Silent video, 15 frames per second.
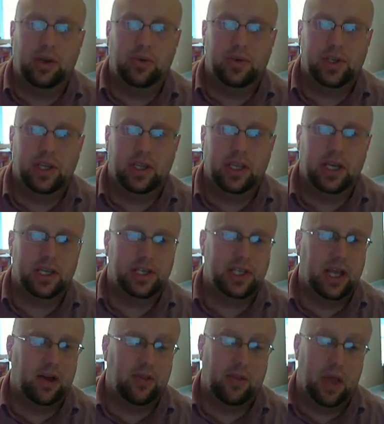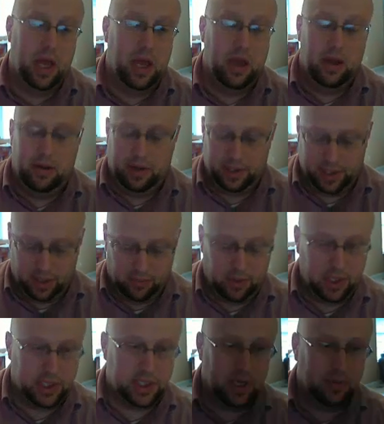okay, we're in a basic
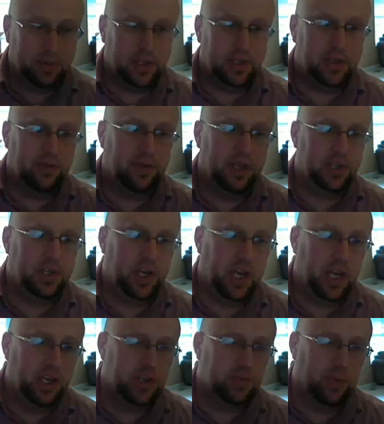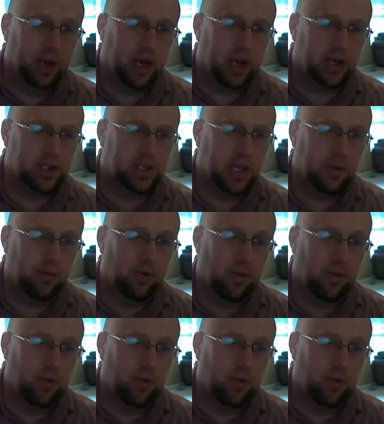solution, and so now I'm going to be using this.